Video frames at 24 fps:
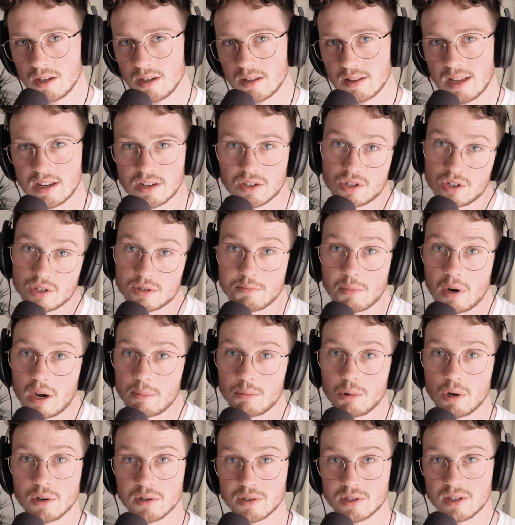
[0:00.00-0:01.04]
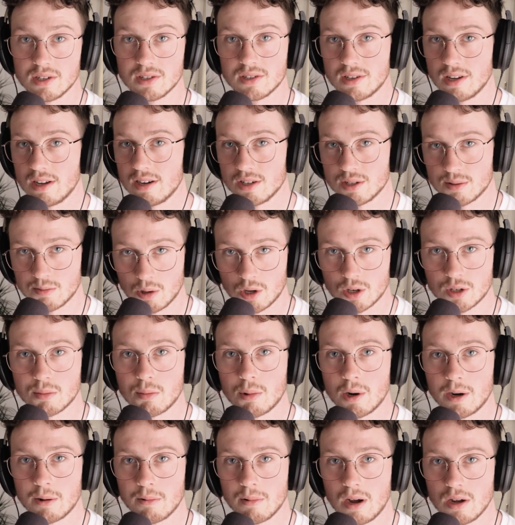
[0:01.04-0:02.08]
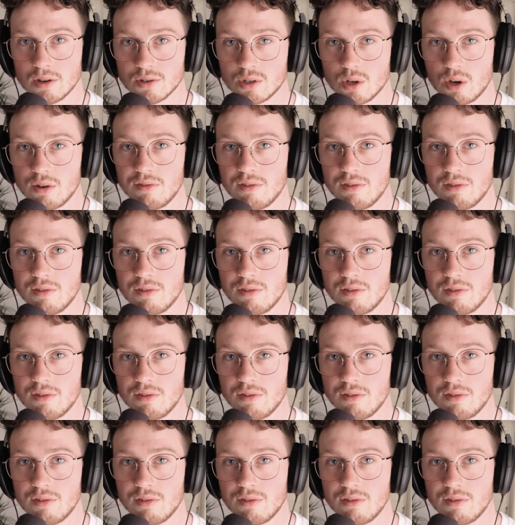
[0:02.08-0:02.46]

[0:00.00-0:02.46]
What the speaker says: that's just my process and it's worked pretty well so